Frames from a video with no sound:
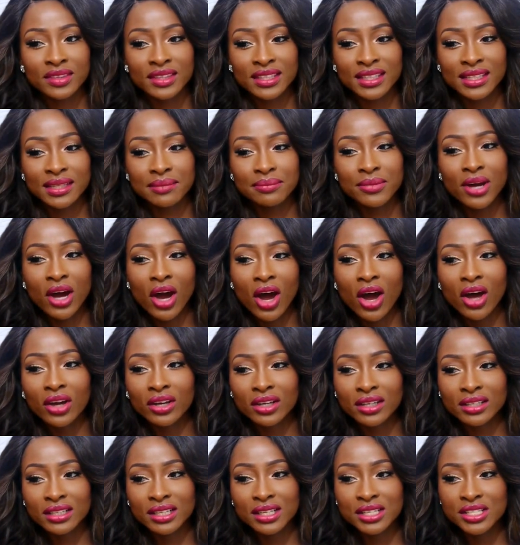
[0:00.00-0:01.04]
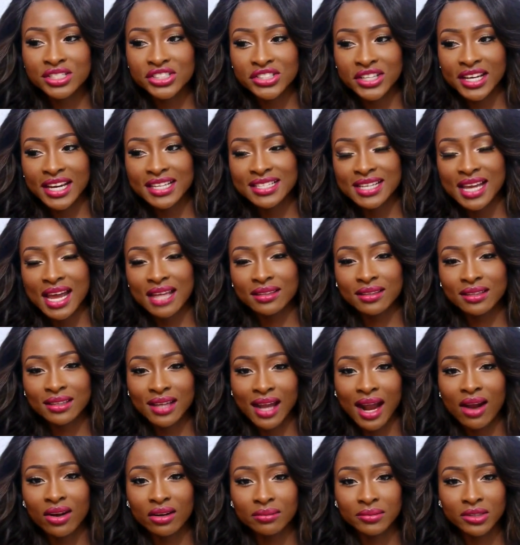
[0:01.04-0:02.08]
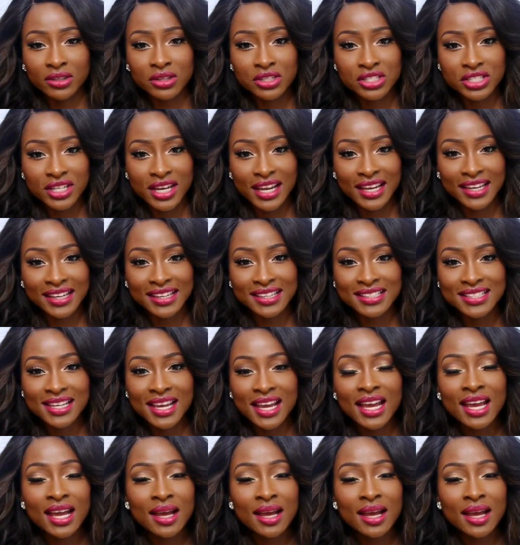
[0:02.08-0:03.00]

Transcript: the mahogany shade and the caramel shade